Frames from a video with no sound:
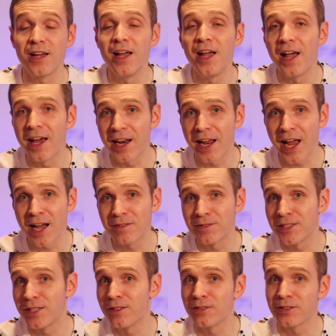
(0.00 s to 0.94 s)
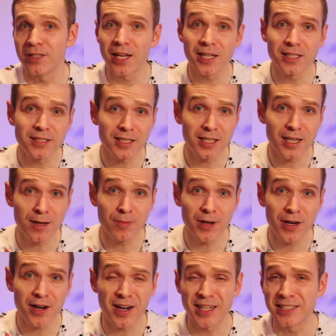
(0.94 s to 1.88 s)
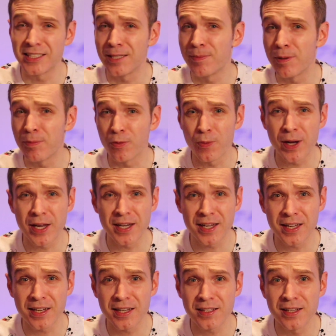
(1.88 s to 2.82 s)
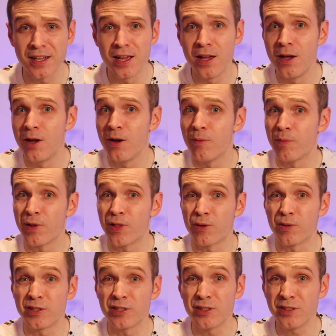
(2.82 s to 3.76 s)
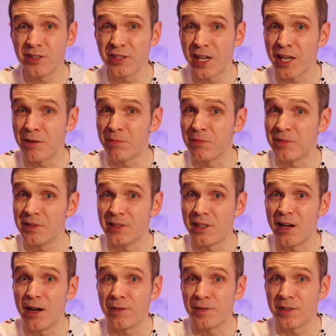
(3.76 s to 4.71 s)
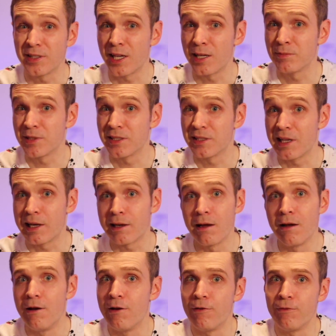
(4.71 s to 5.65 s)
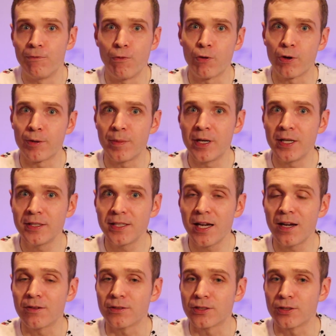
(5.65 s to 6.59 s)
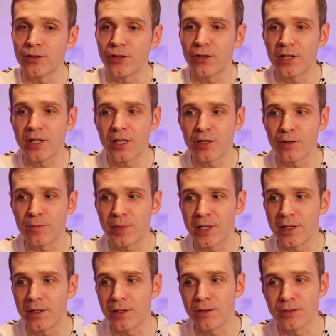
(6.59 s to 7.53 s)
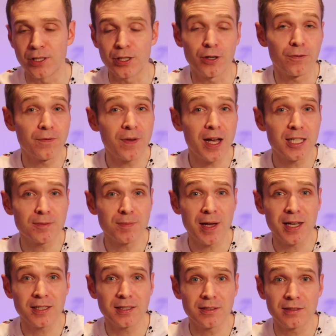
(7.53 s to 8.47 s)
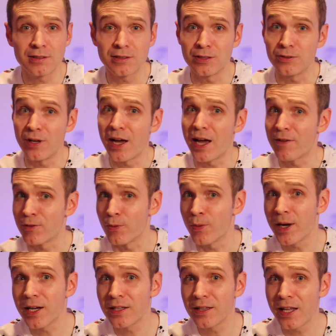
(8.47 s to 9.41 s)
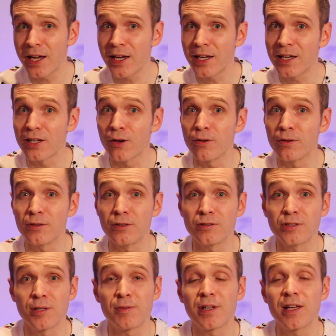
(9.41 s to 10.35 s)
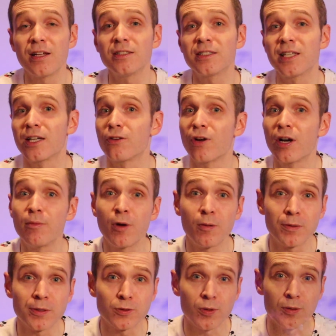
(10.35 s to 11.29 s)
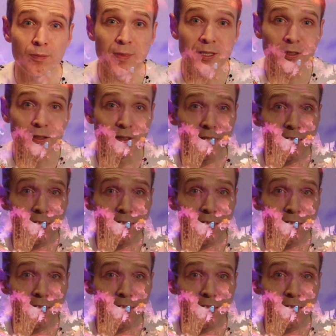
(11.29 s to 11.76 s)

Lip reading: And I have seen those lines get up there and I see people waiting in it, but the return time oftentimes is like 40 minutes out. So you could either be using your fast pass to not have to wait in line and go and do something else like Great Moments with Mr.